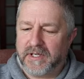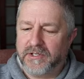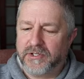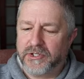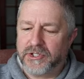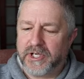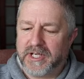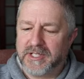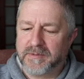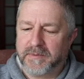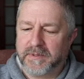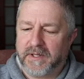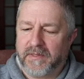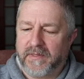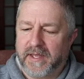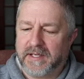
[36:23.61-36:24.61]

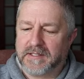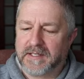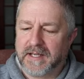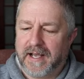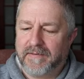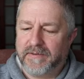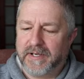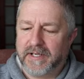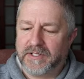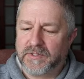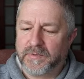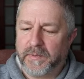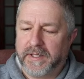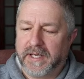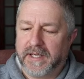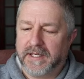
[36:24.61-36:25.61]
interchangeably? Thanks. Have a nice
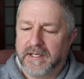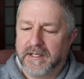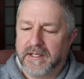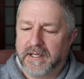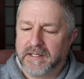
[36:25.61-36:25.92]
weekend.